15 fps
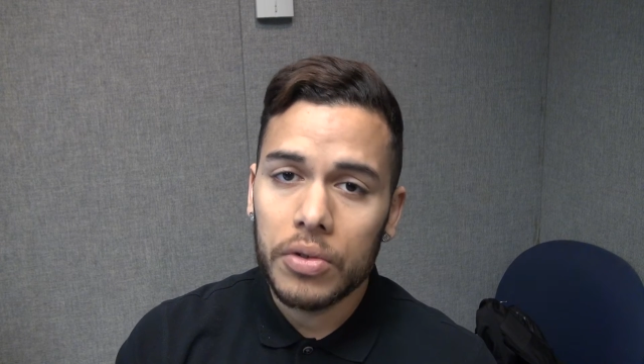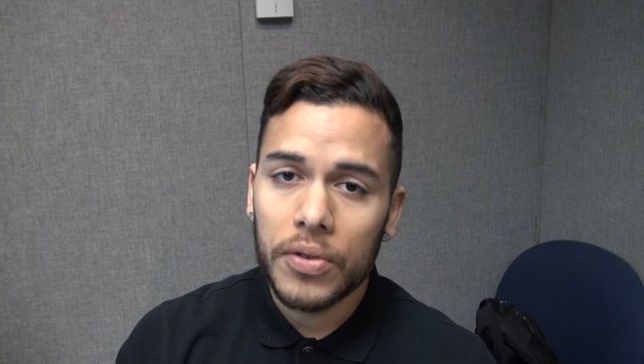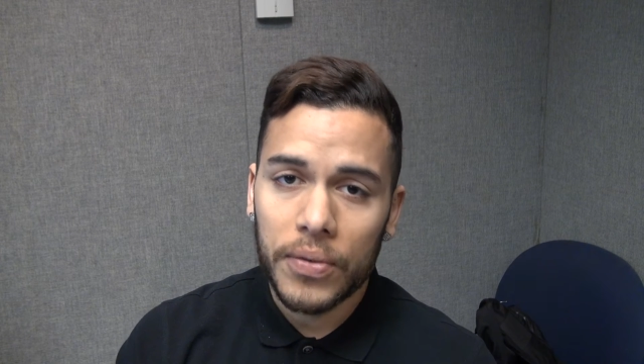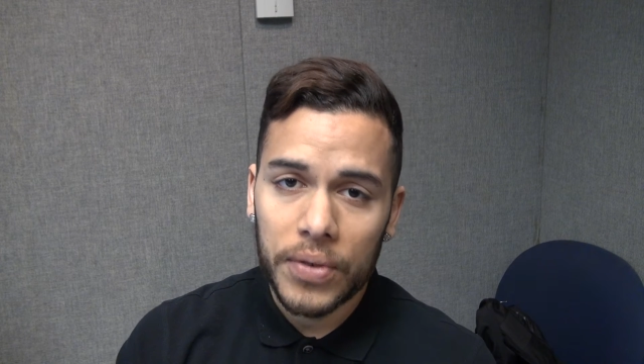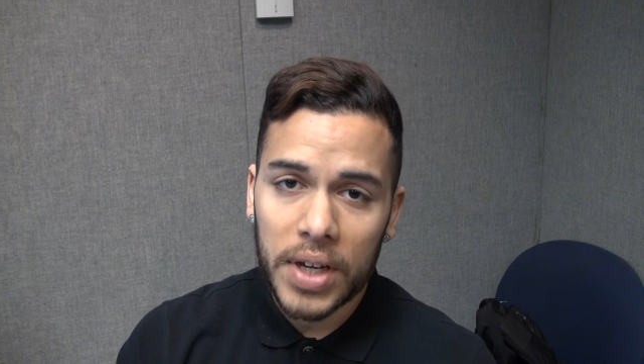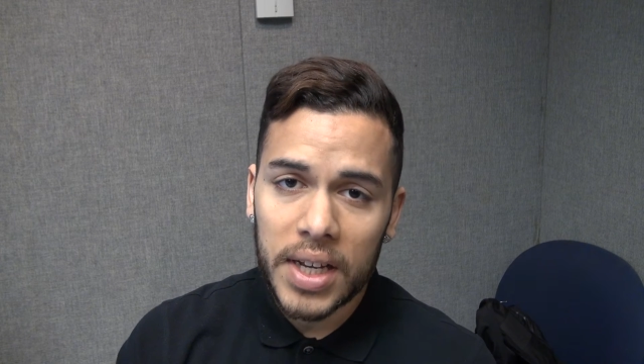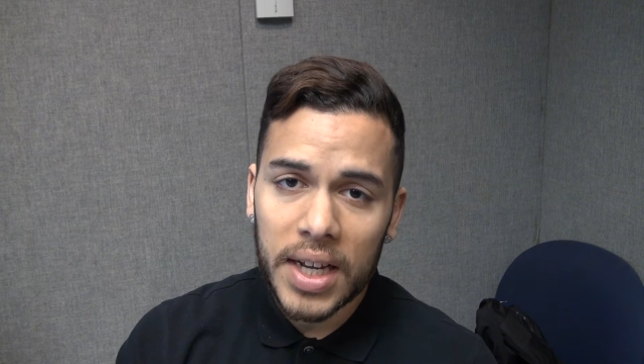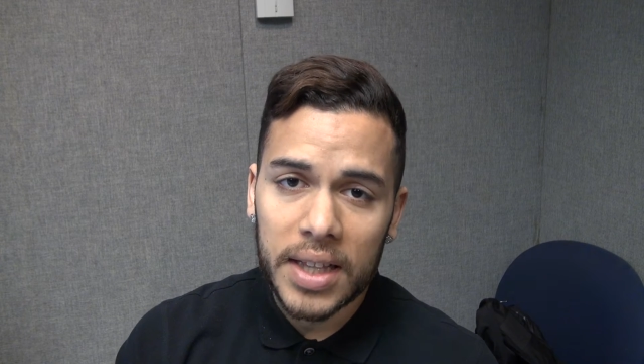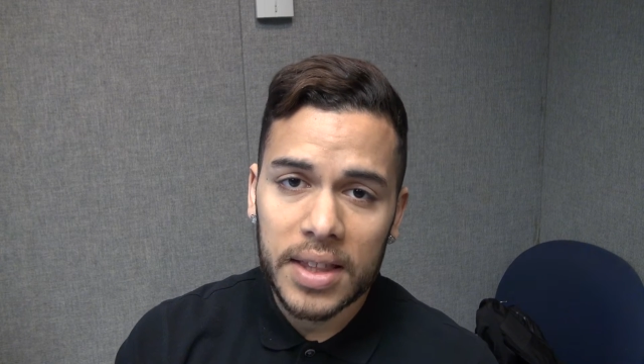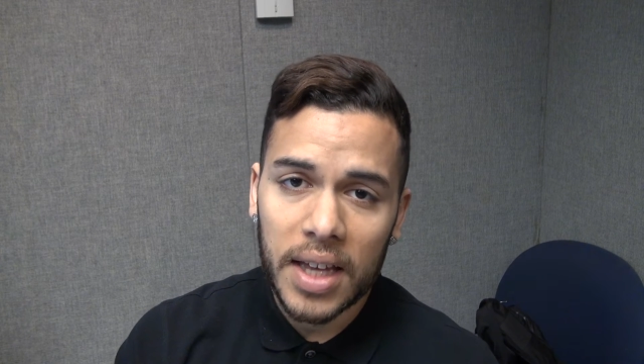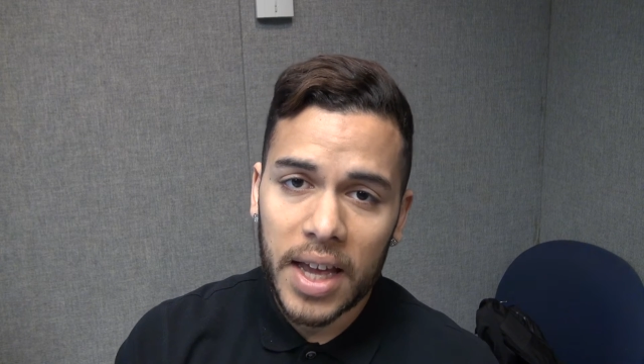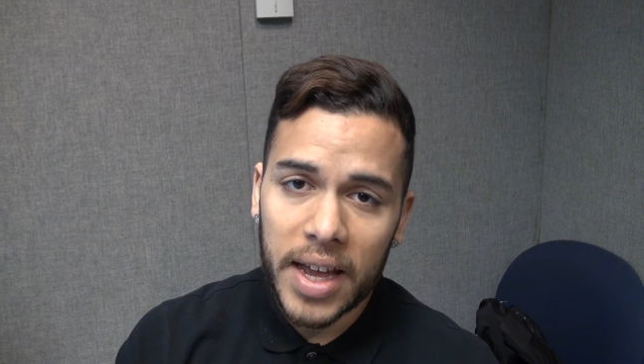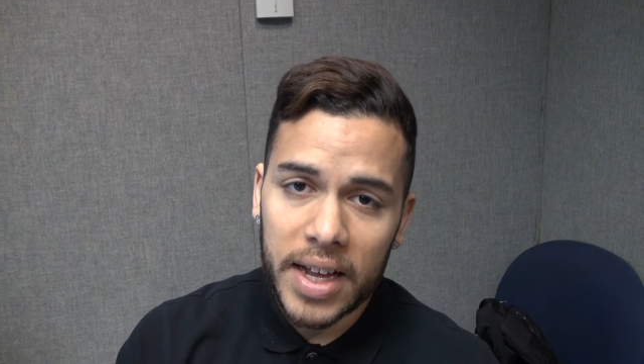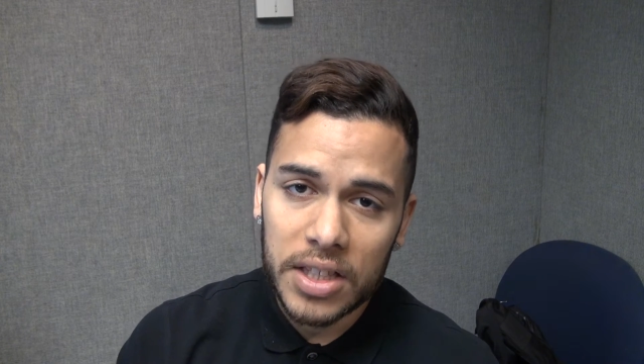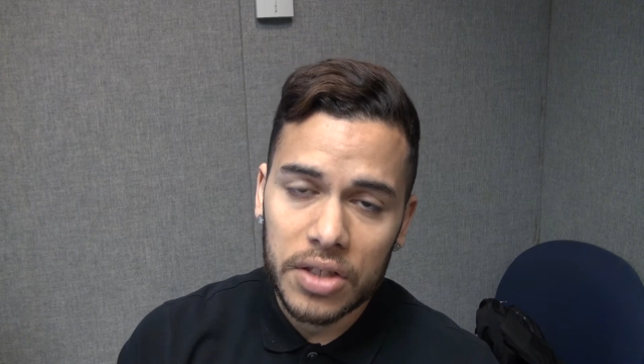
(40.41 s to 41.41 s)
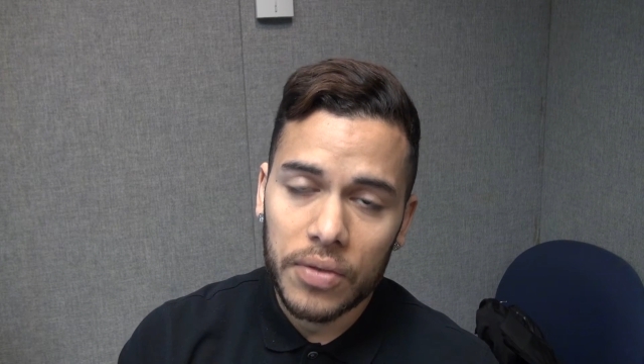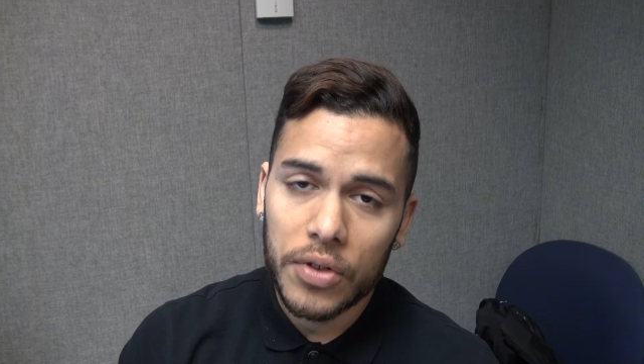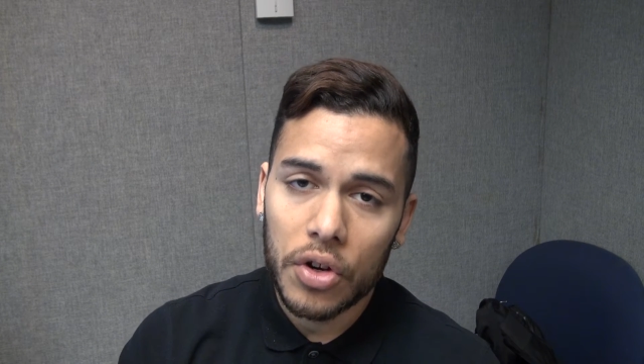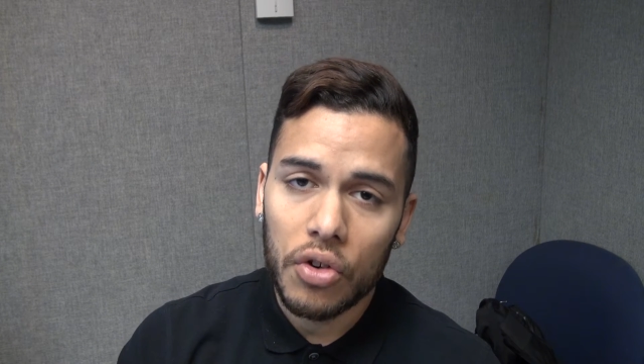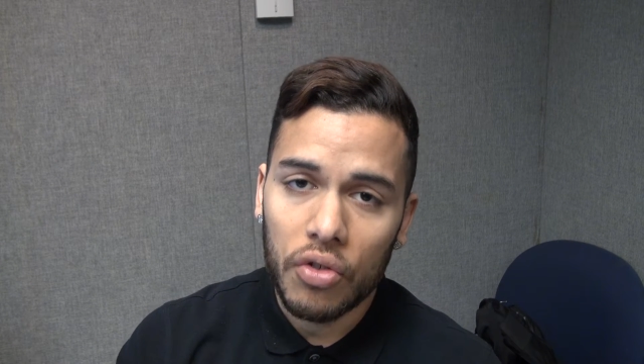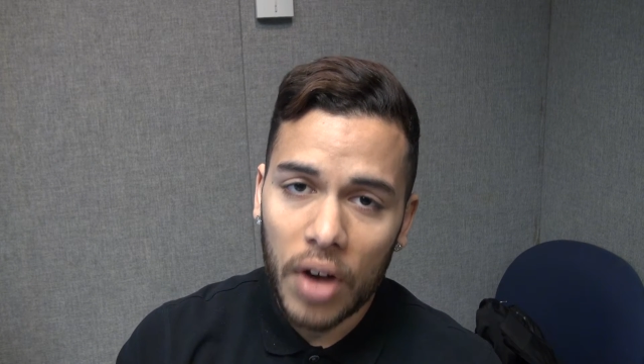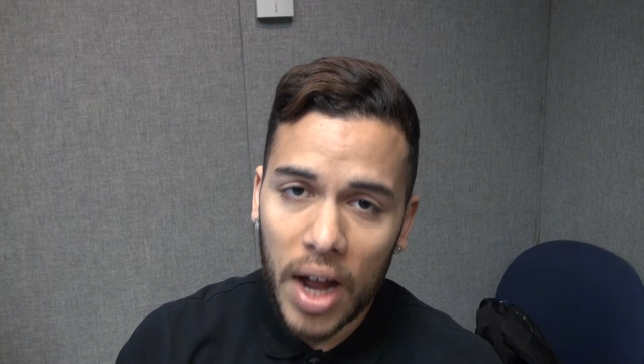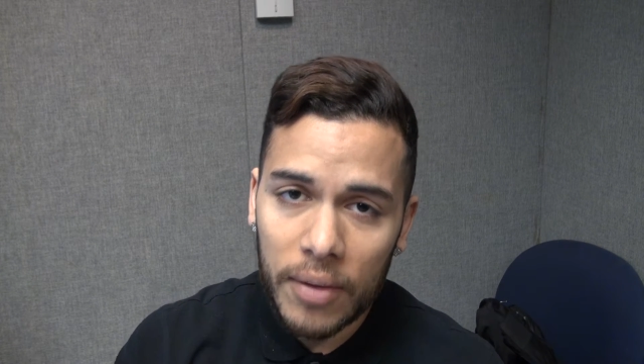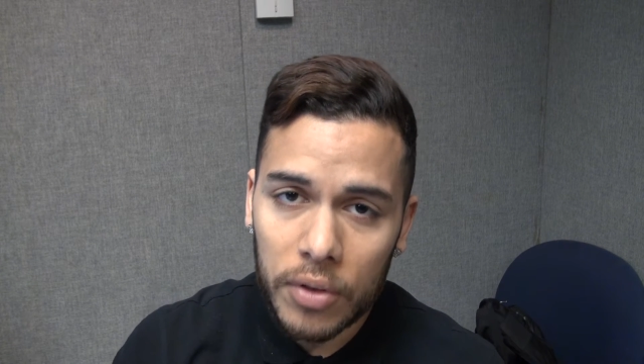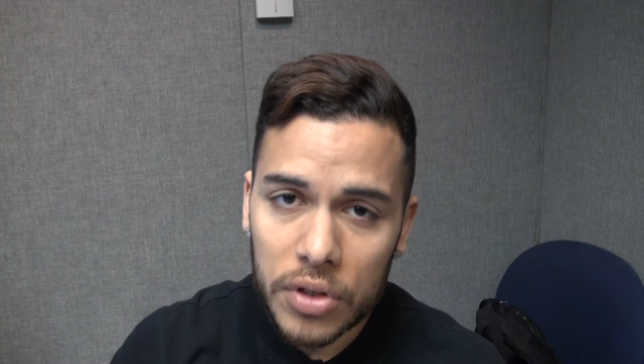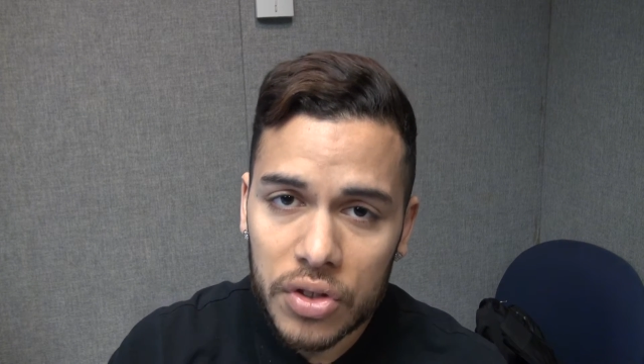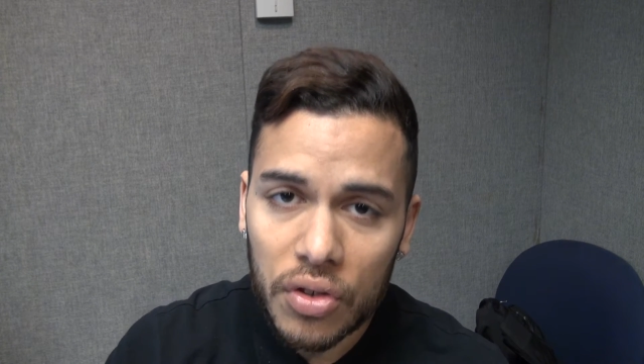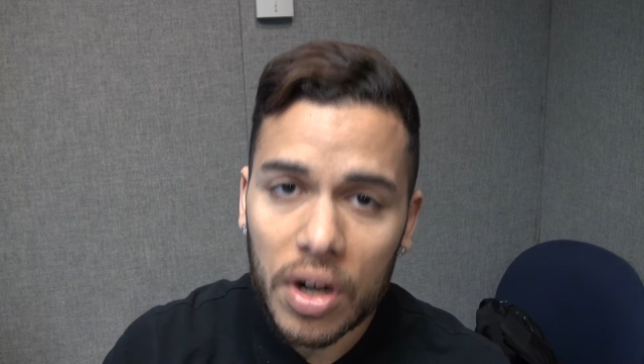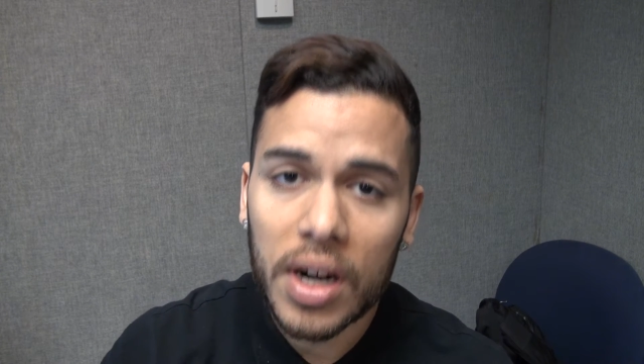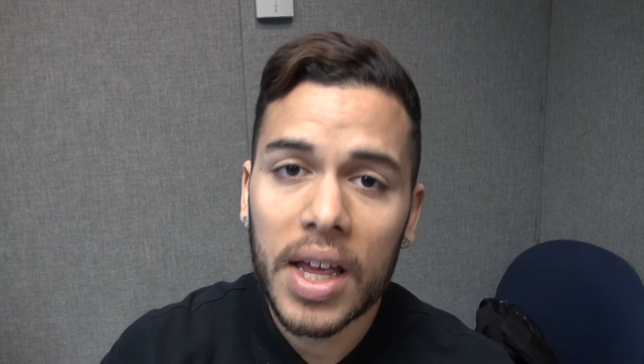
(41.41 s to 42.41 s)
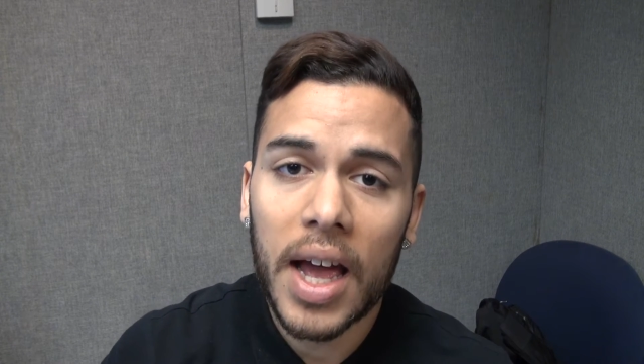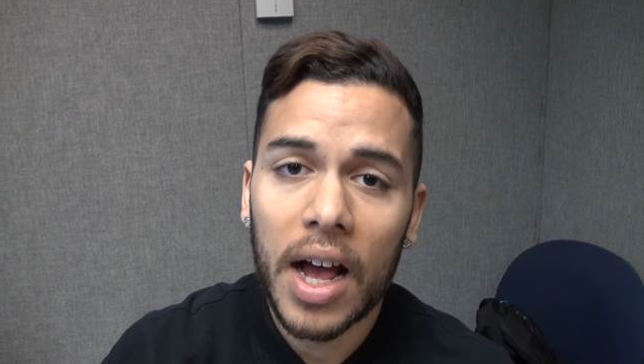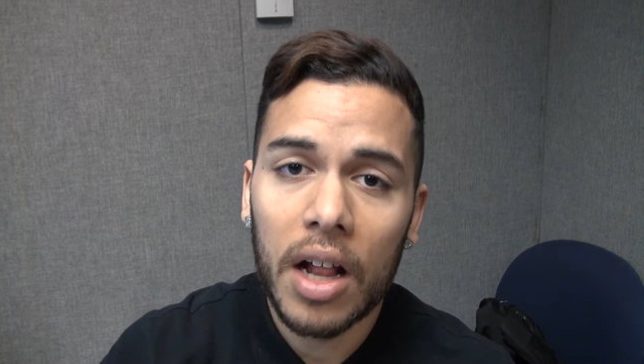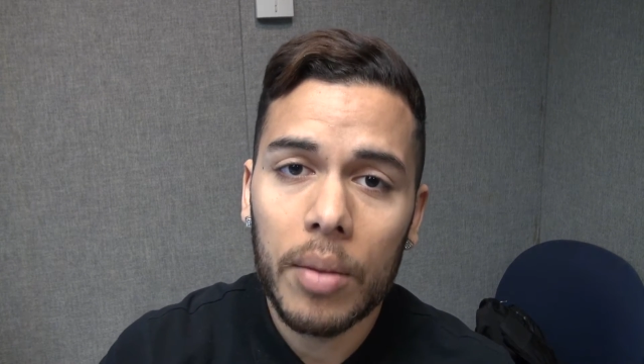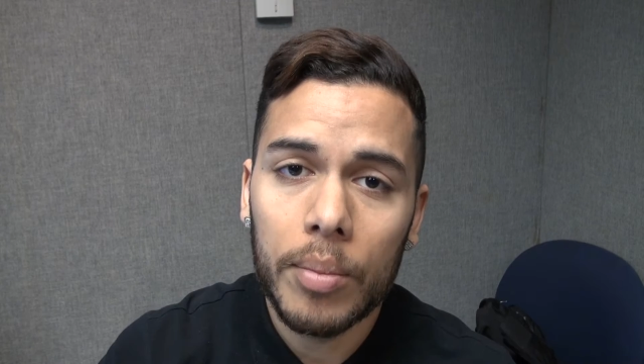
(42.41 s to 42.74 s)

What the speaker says: defeat at the hands of their rivals, Real